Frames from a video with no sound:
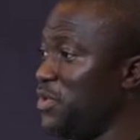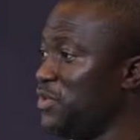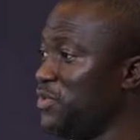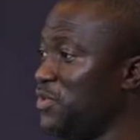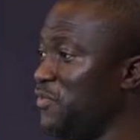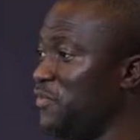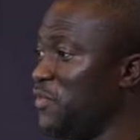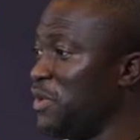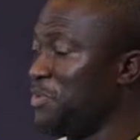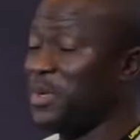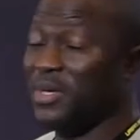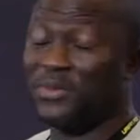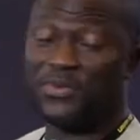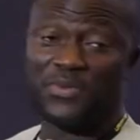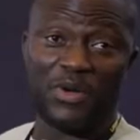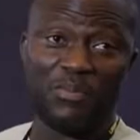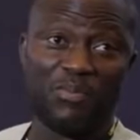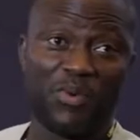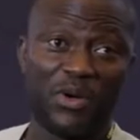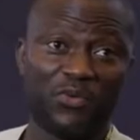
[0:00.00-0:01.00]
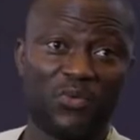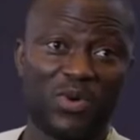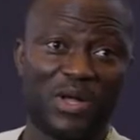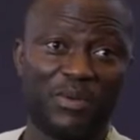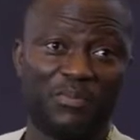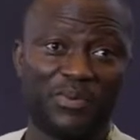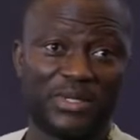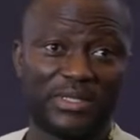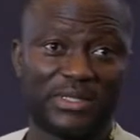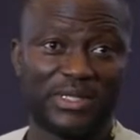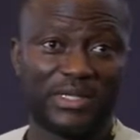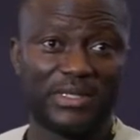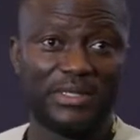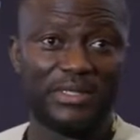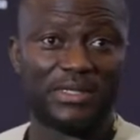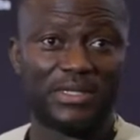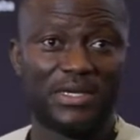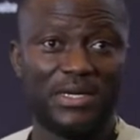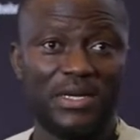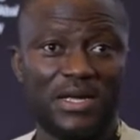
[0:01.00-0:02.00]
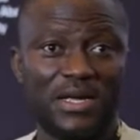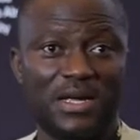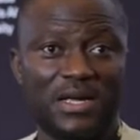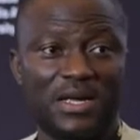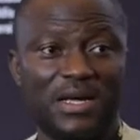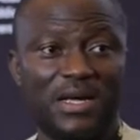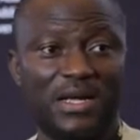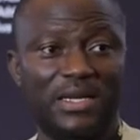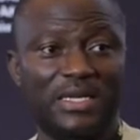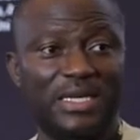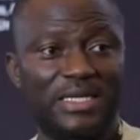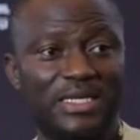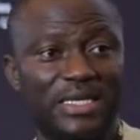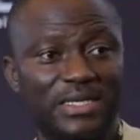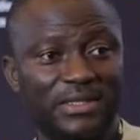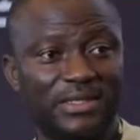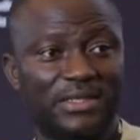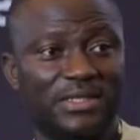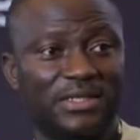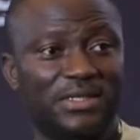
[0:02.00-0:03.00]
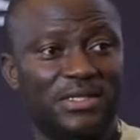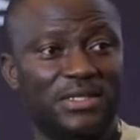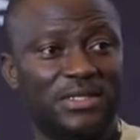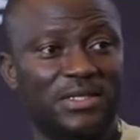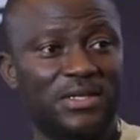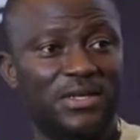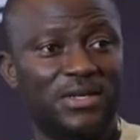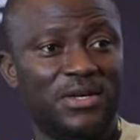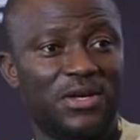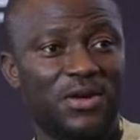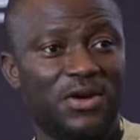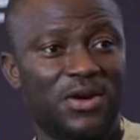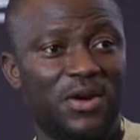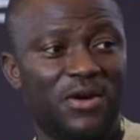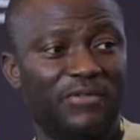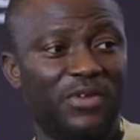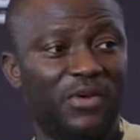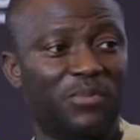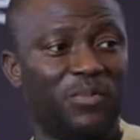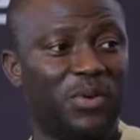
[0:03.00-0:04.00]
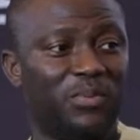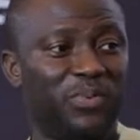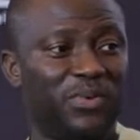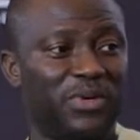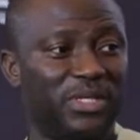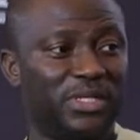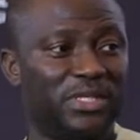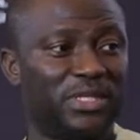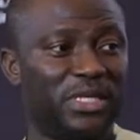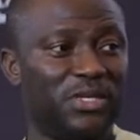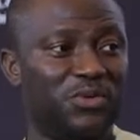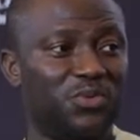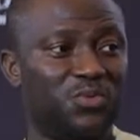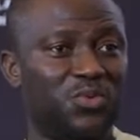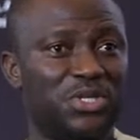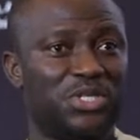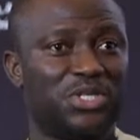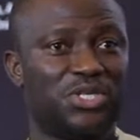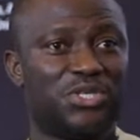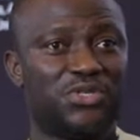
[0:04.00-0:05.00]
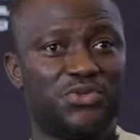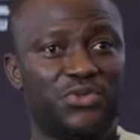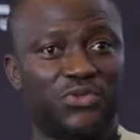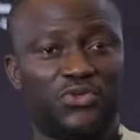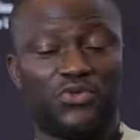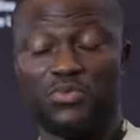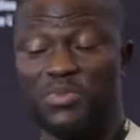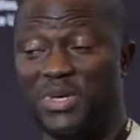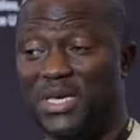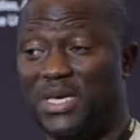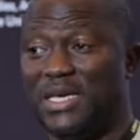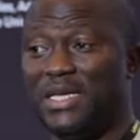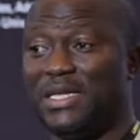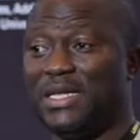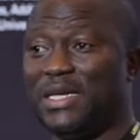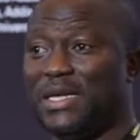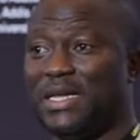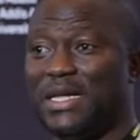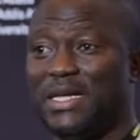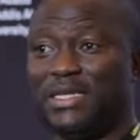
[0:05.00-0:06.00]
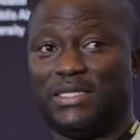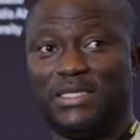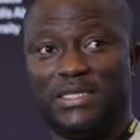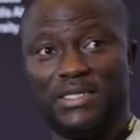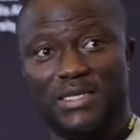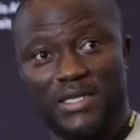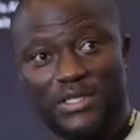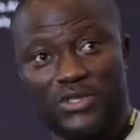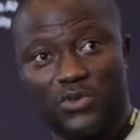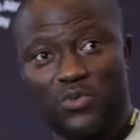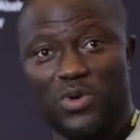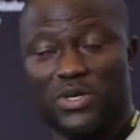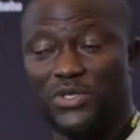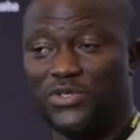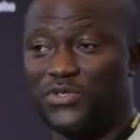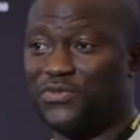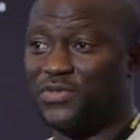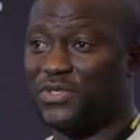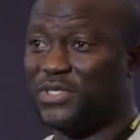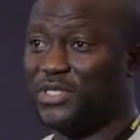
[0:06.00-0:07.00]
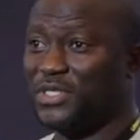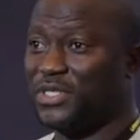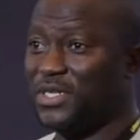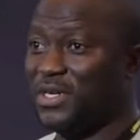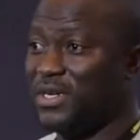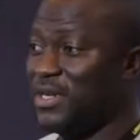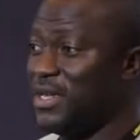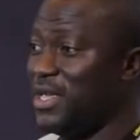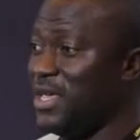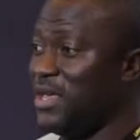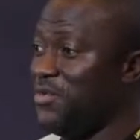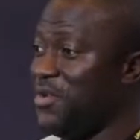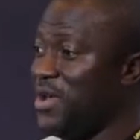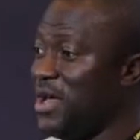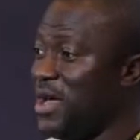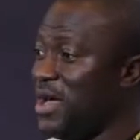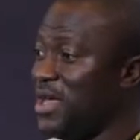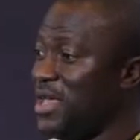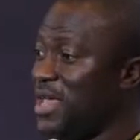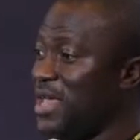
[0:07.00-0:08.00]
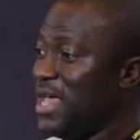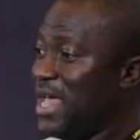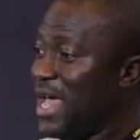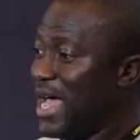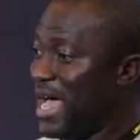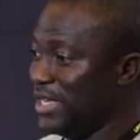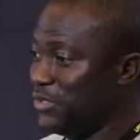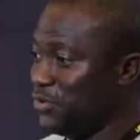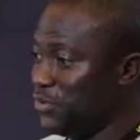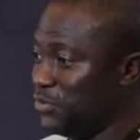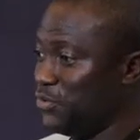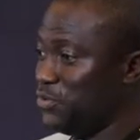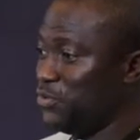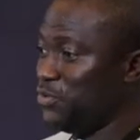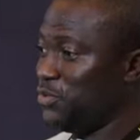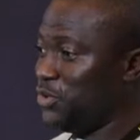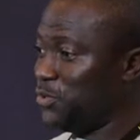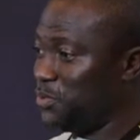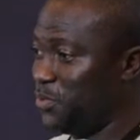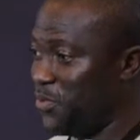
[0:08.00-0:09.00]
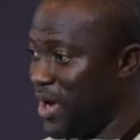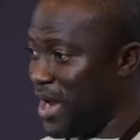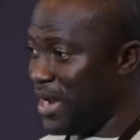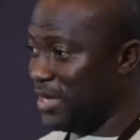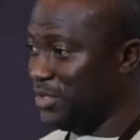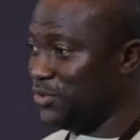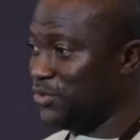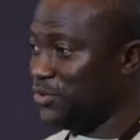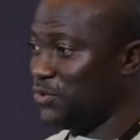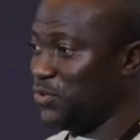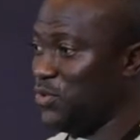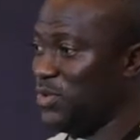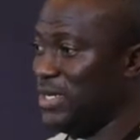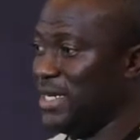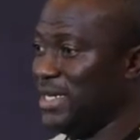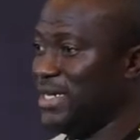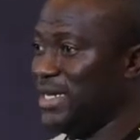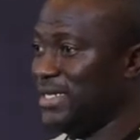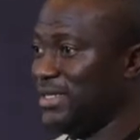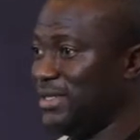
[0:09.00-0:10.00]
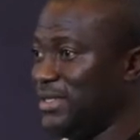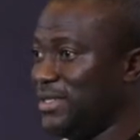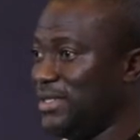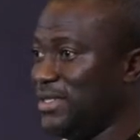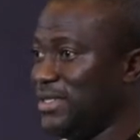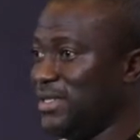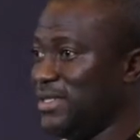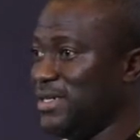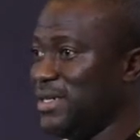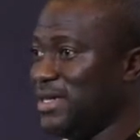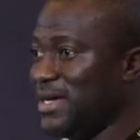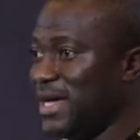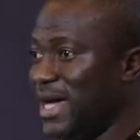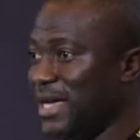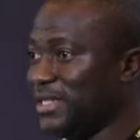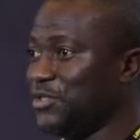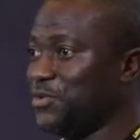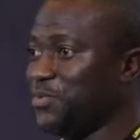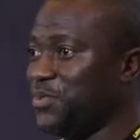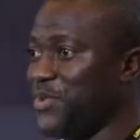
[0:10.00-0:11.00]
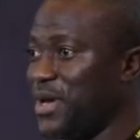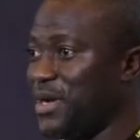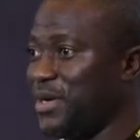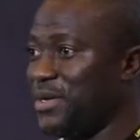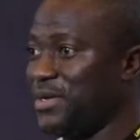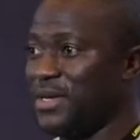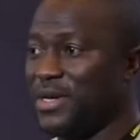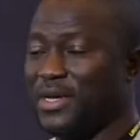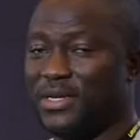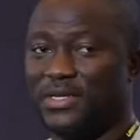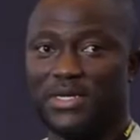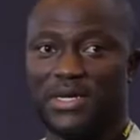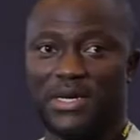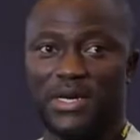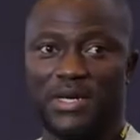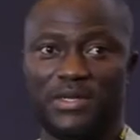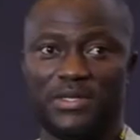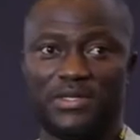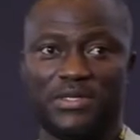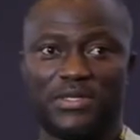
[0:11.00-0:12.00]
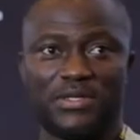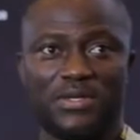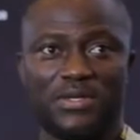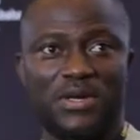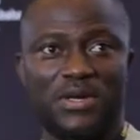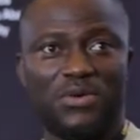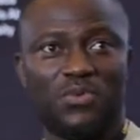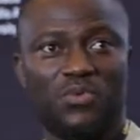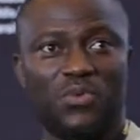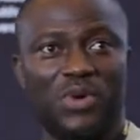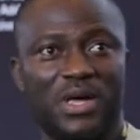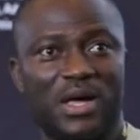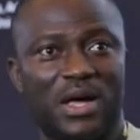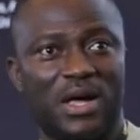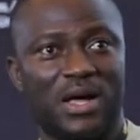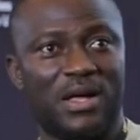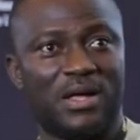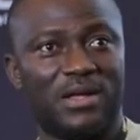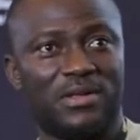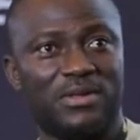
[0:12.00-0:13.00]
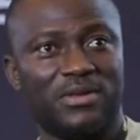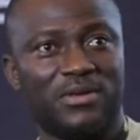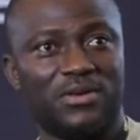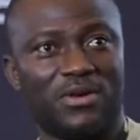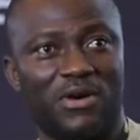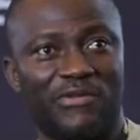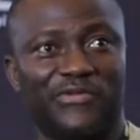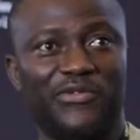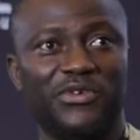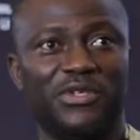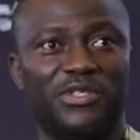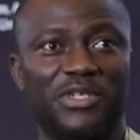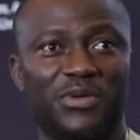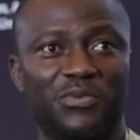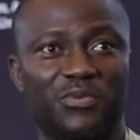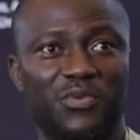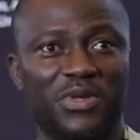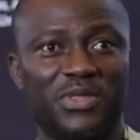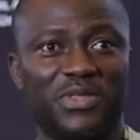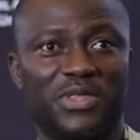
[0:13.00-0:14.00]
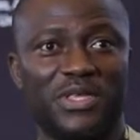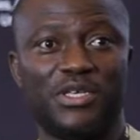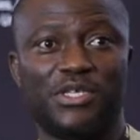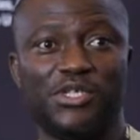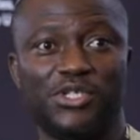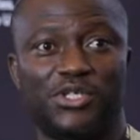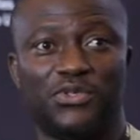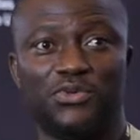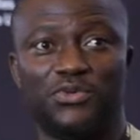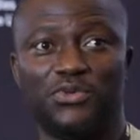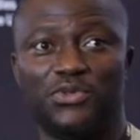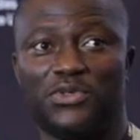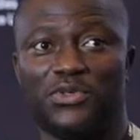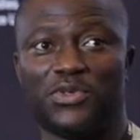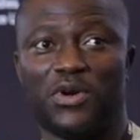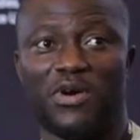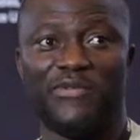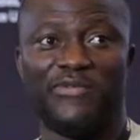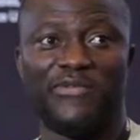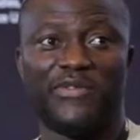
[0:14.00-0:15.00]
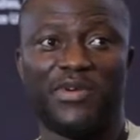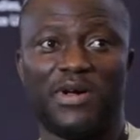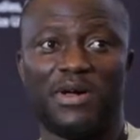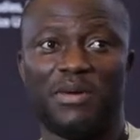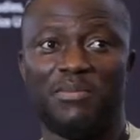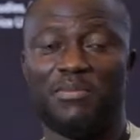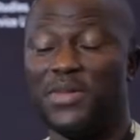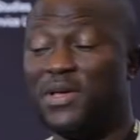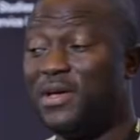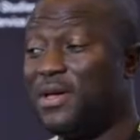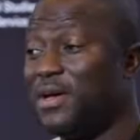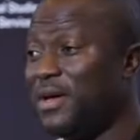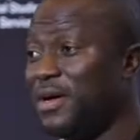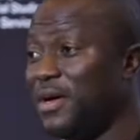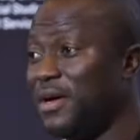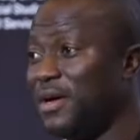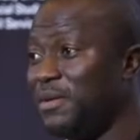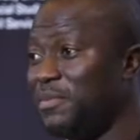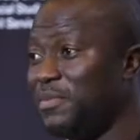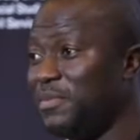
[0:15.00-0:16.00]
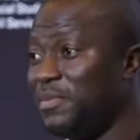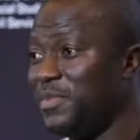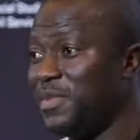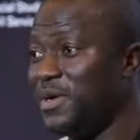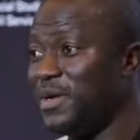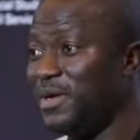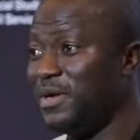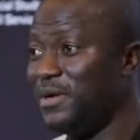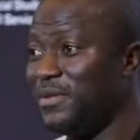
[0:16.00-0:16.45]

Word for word: rate of about 3.1%. And the density of the population, which used to be in the 1991 jurisdictional area, has also spread. So the density has spread, and, we are confronted with the issues of um, um, uh,